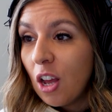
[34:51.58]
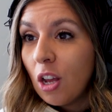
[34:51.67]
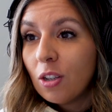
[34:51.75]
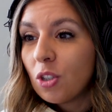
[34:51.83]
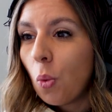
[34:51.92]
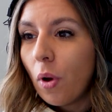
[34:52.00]

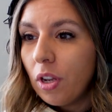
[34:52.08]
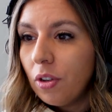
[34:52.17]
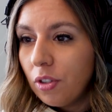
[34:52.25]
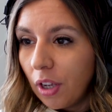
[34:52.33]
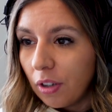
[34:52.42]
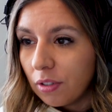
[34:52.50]
So what
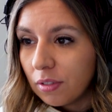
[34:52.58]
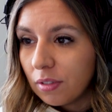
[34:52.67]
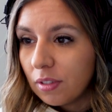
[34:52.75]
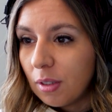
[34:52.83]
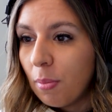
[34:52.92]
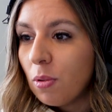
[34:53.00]
do?
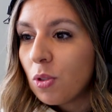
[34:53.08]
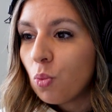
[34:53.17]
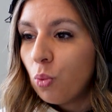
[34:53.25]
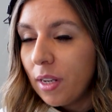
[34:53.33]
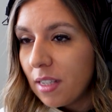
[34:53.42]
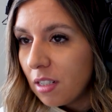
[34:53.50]
The most
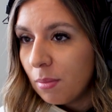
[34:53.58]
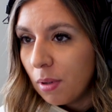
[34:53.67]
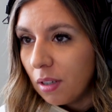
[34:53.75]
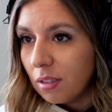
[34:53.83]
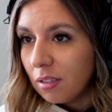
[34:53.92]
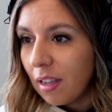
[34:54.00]

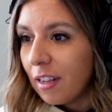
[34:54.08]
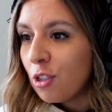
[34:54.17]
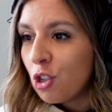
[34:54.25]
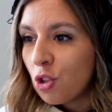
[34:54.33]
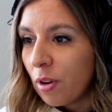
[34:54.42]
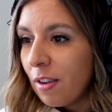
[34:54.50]
reasonable and
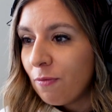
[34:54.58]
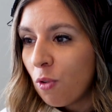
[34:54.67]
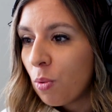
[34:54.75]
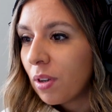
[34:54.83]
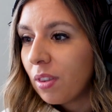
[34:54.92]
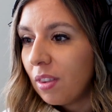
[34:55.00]

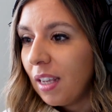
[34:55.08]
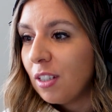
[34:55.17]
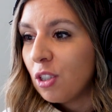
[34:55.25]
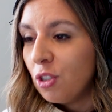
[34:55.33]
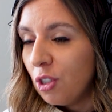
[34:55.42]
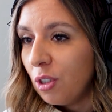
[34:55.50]
straightforward thing
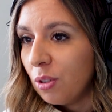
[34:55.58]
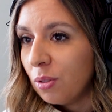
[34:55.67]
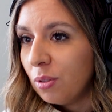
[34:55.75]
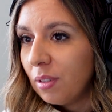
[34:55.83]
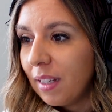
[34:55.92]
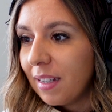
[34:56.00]
to
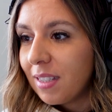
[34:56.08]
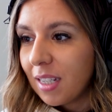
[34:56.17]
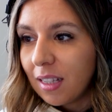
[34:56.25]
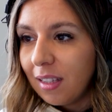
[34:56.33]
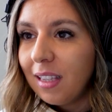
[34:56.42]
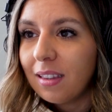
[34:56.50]
do is to
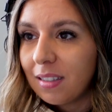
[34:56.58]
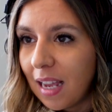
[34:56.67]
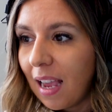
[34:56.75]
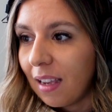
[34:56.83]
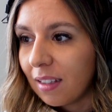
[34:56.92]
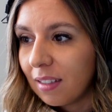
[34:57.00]
clean the
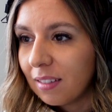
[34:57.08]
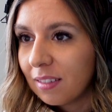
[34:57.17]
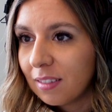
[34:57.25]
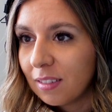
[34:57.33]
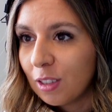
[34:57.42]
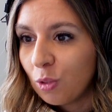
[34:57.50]
tank,
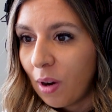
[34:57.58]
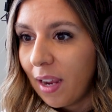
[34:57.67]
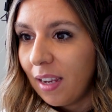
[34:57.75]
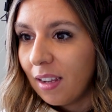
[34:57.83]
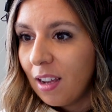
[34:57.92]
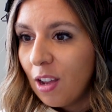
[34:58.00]

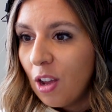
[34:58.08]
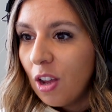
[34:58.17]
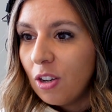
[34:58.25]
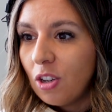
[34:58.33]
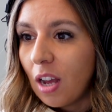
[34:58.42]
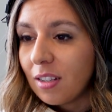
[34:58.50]
right?
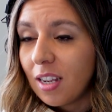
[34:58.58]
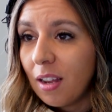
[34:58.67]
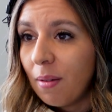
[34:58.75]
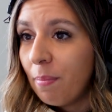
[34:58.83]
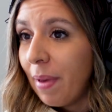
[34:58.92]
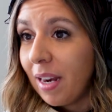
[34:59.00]
Not
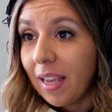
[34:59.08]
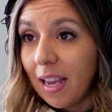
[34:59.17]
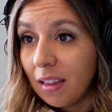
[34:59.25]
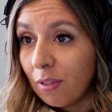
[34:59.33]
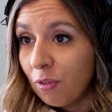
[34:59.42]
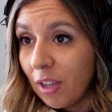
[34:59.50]
to
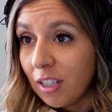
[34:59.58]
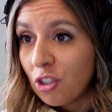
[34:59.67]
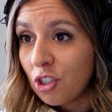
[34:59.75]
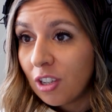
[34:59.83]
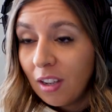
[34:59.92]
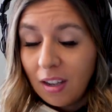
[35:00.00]
medicate the
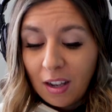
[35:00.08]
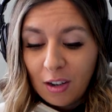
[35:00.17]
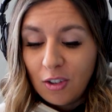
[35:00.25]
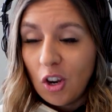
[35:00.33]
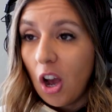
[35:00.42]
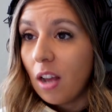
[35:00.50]
fish,
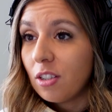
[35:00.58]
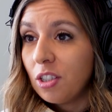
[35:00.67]
not